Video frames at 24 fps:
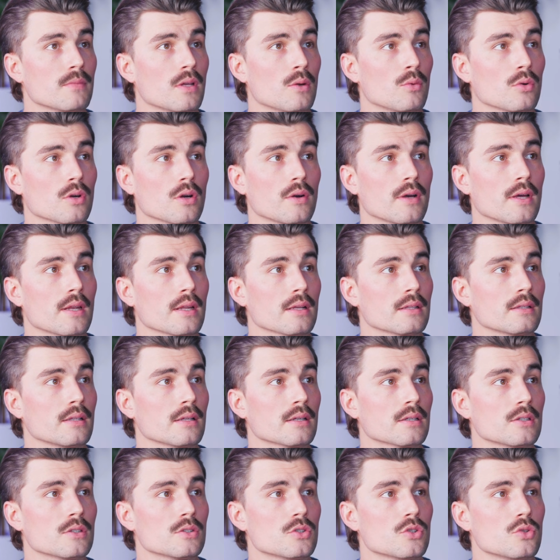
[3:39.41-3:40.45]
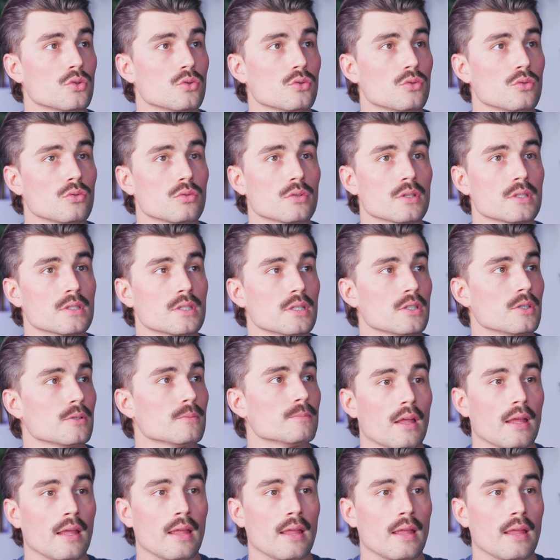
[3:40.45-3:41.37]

And we'll go ahead and click to continue.